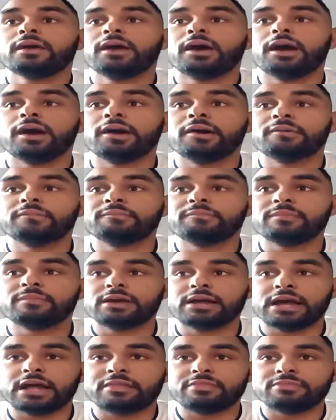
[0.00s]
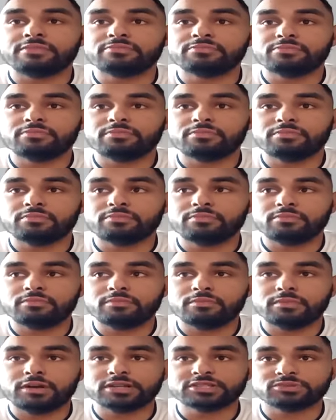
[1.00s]
And
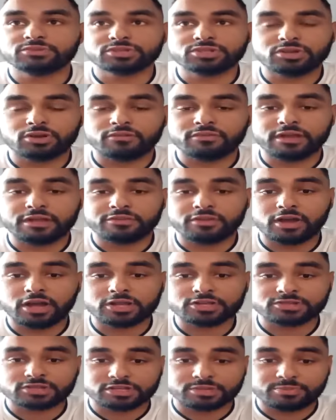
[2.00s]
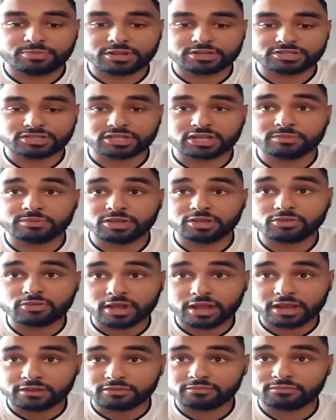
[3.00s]
as a result of that, the hydrostatic pressure is going to be
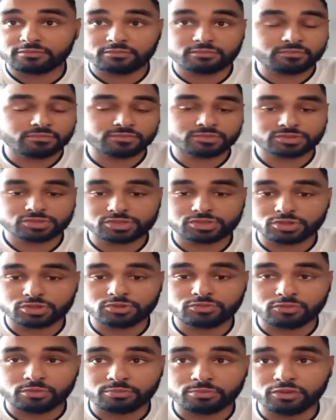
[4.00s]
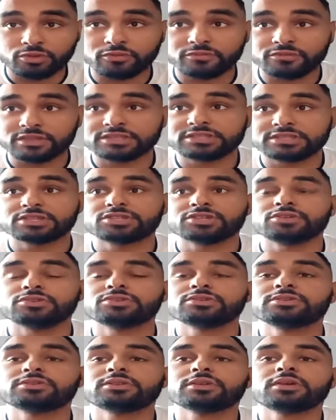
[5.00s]
great to remove these
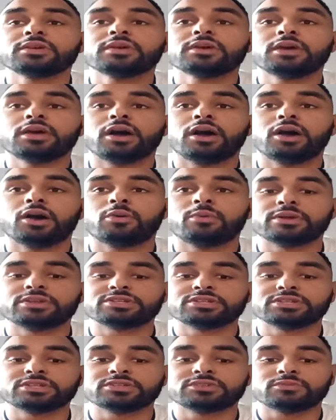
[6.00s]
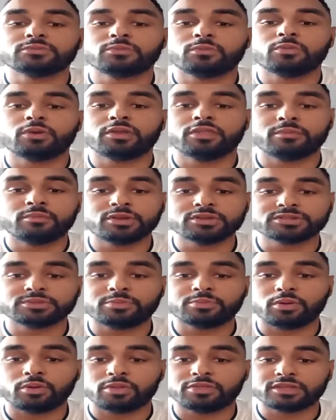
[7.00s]
issues, which is one of the most
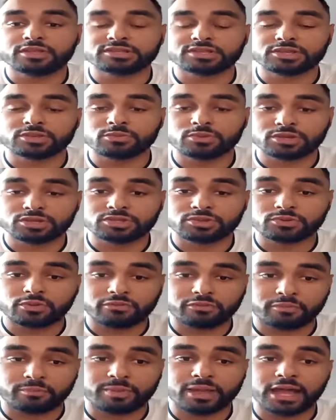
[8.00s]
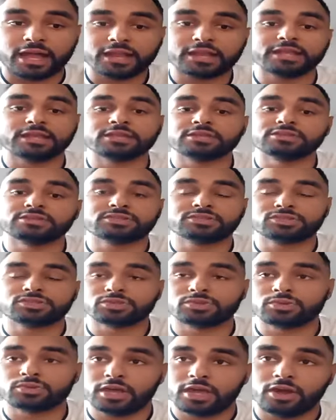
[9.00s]
important things that you want to do off the bat, is
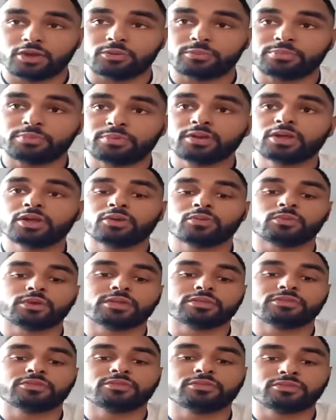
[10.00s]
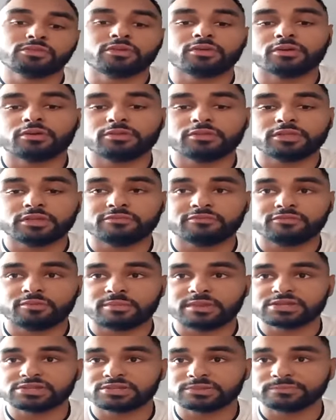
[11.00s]
to help with the
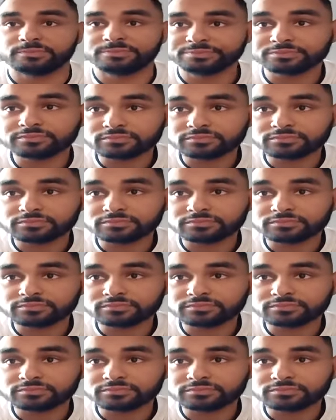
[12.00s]
inflammation.